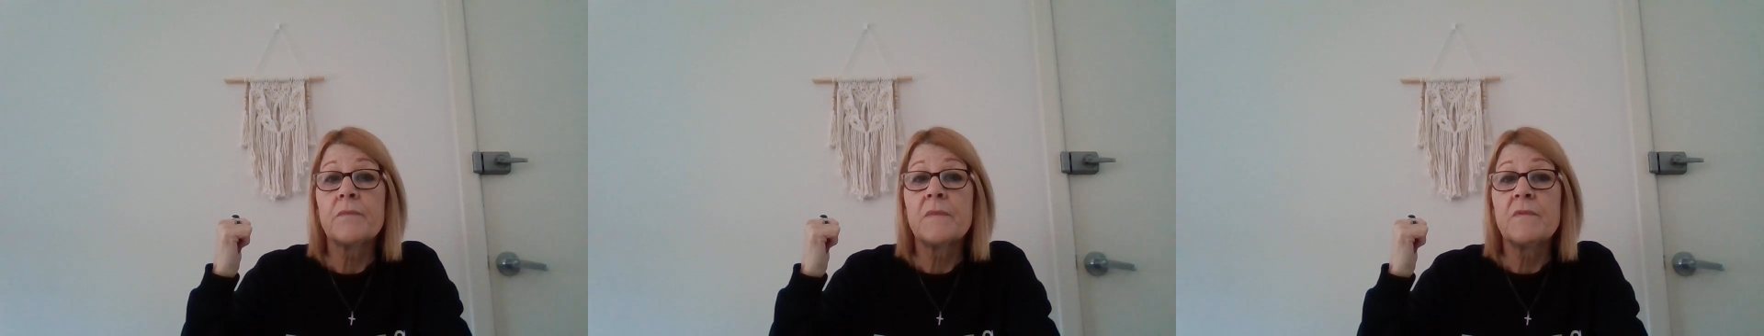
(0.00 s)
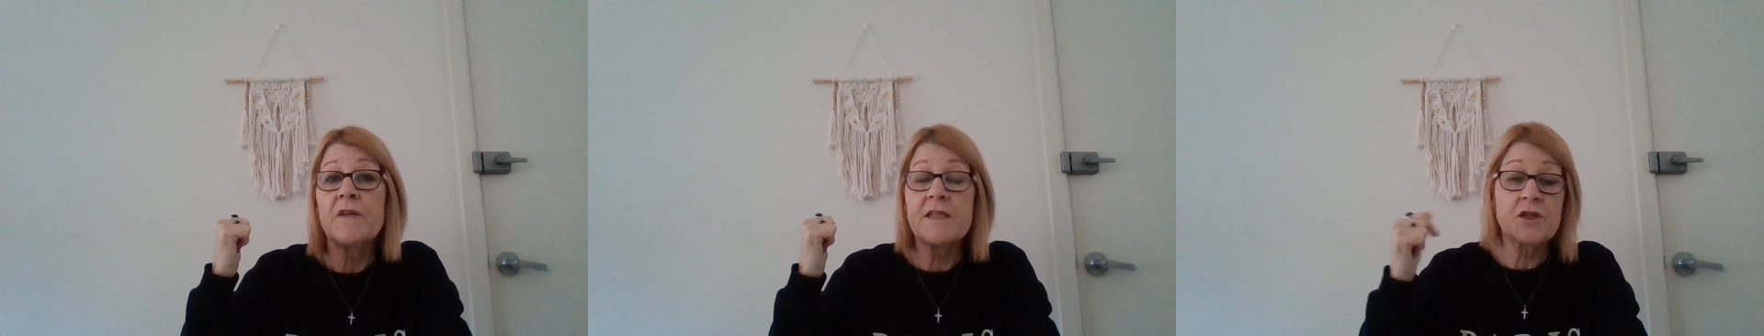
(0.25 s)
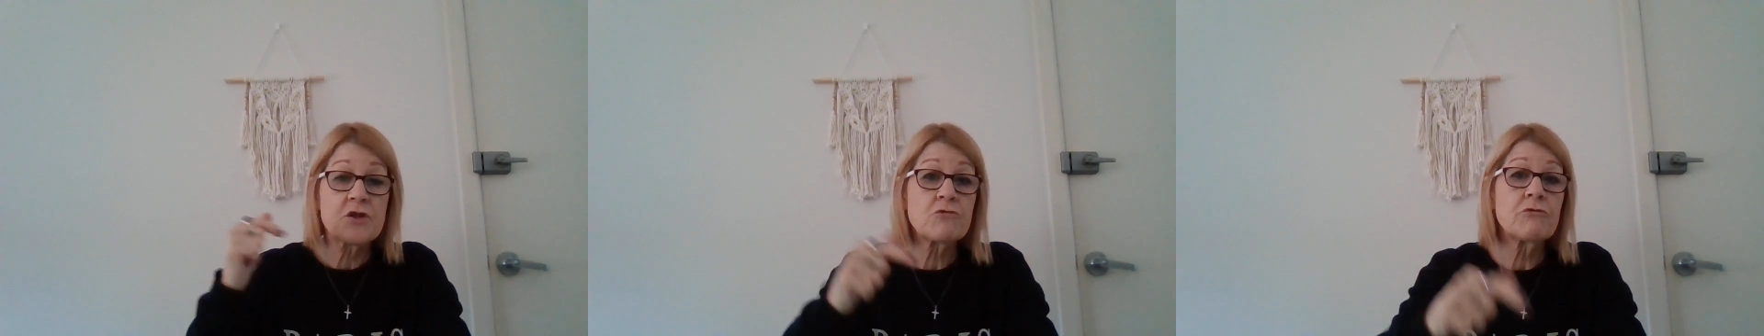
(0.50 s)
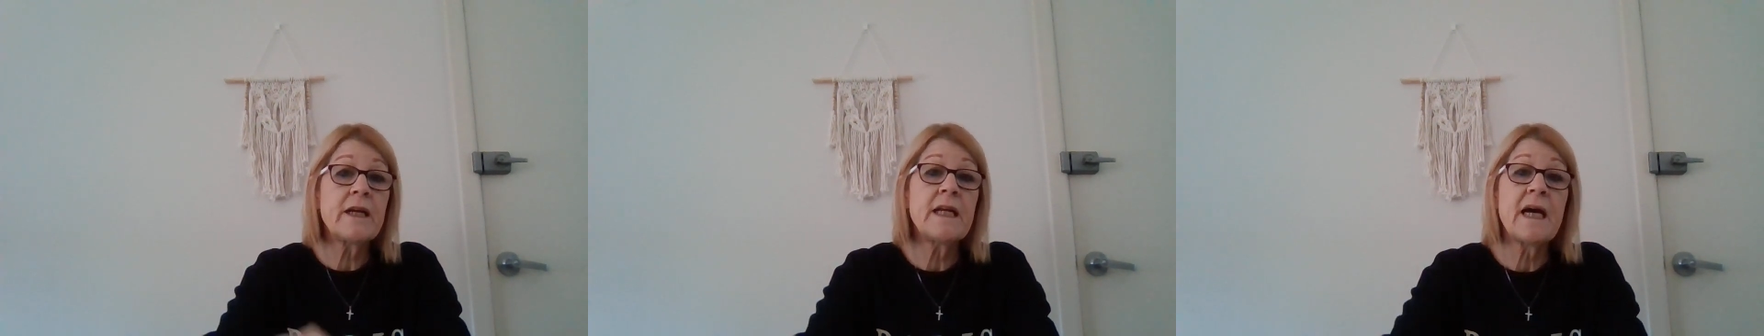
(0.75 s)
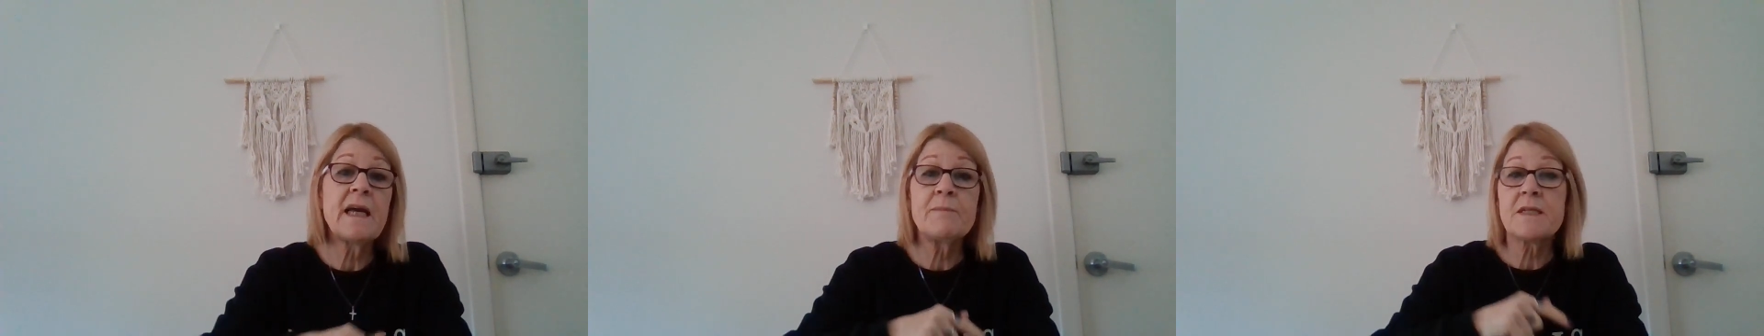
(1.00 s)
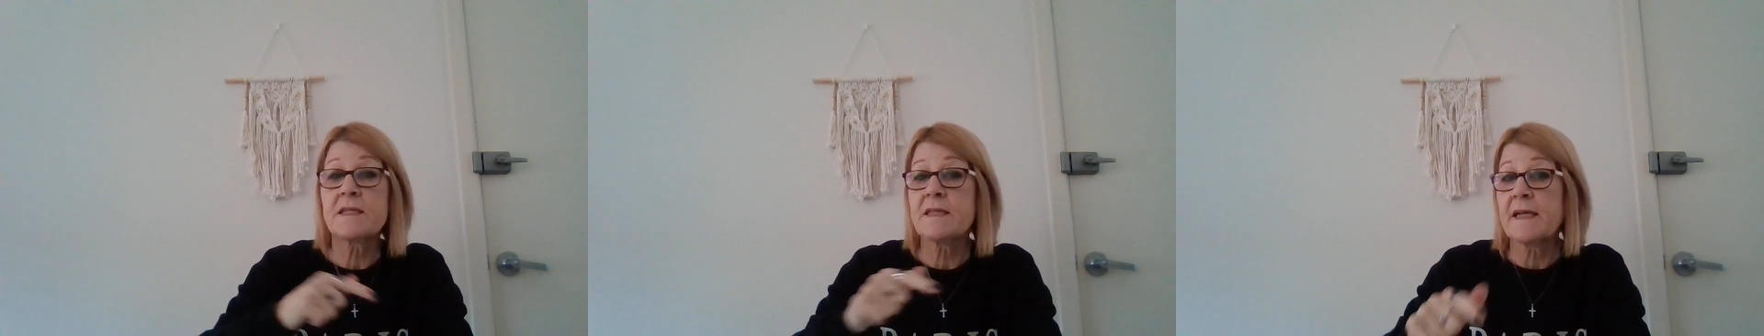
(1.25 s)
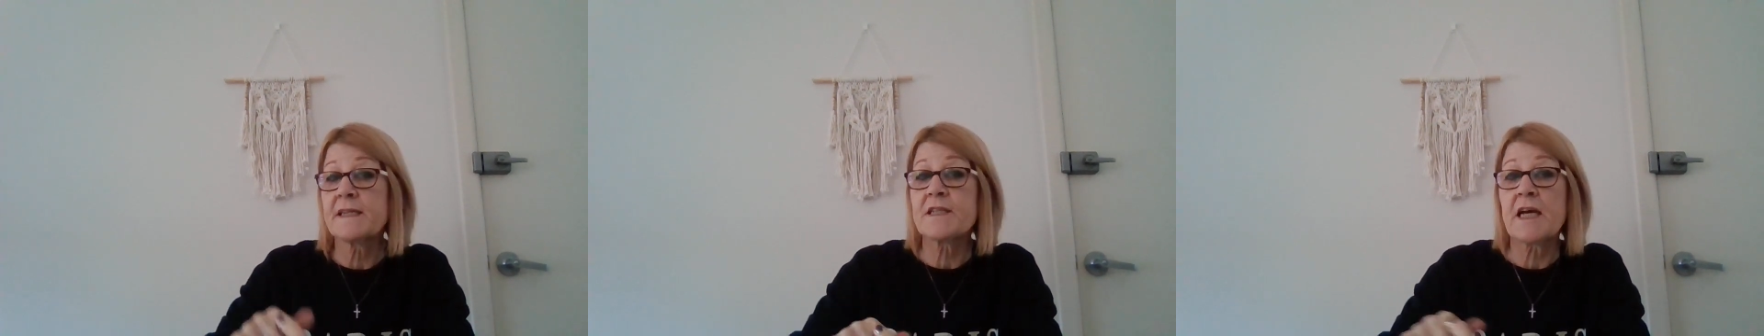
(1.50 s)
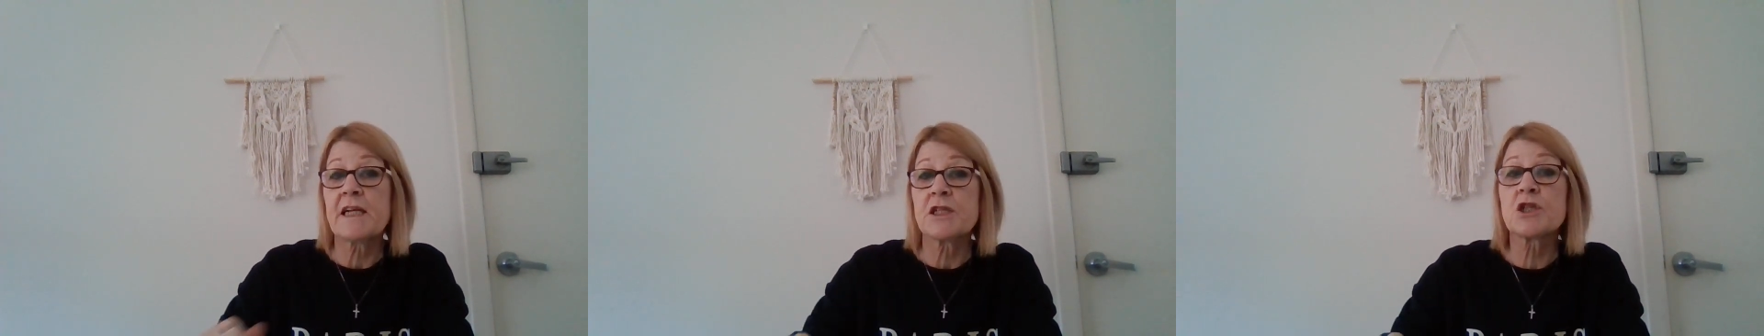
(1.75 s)
There's 3 neighbours that
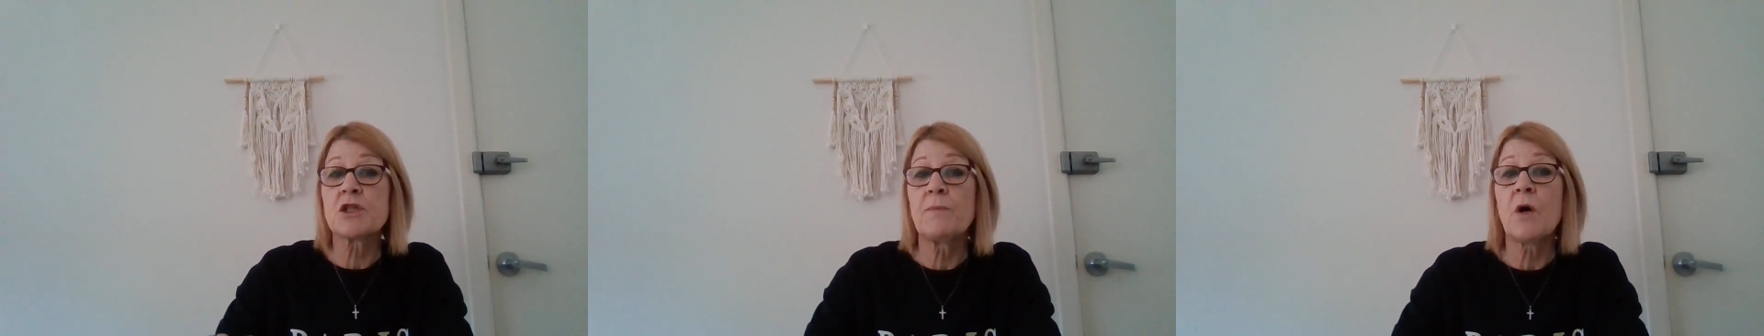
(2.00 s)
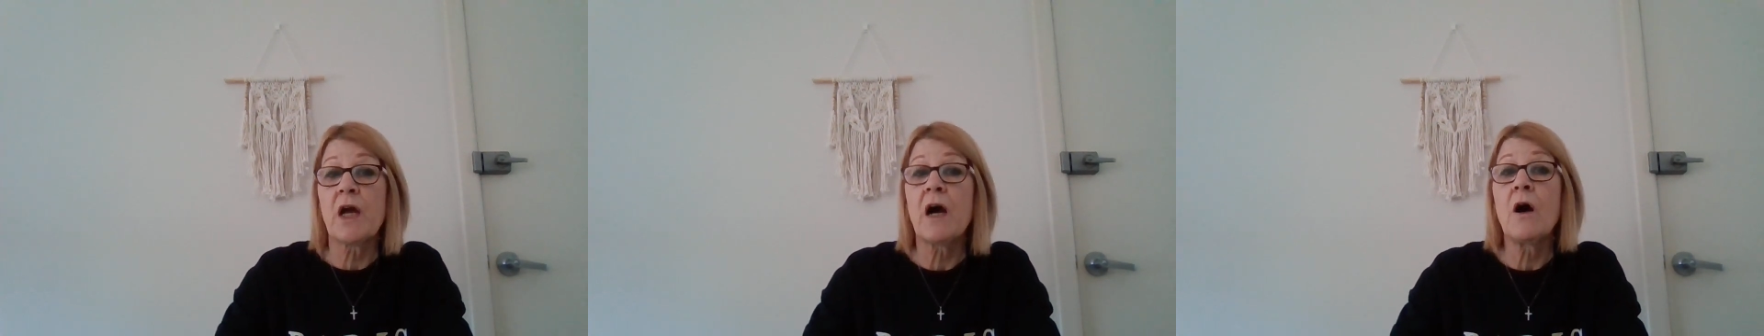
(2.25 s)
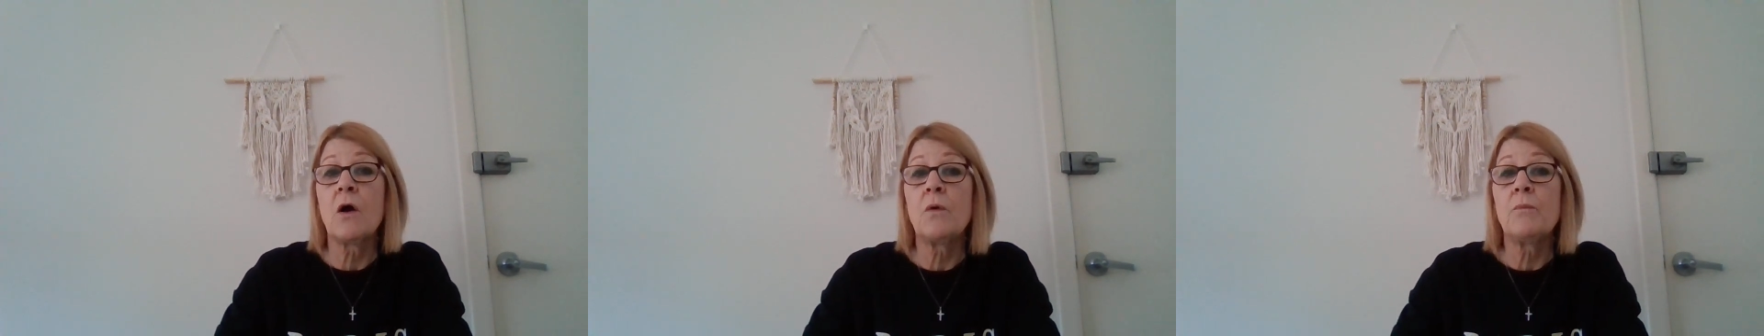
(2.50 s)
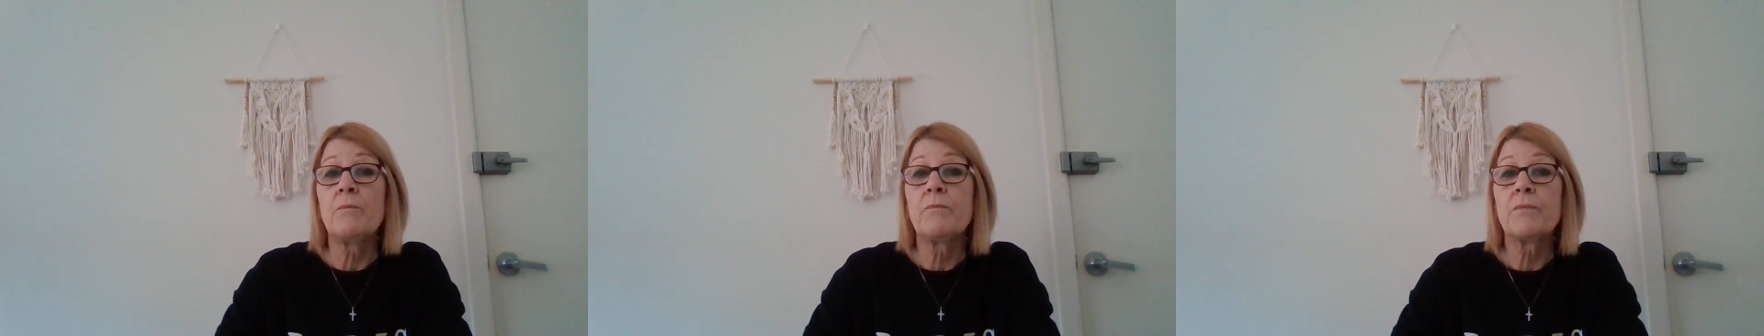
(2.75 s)
attach to my home.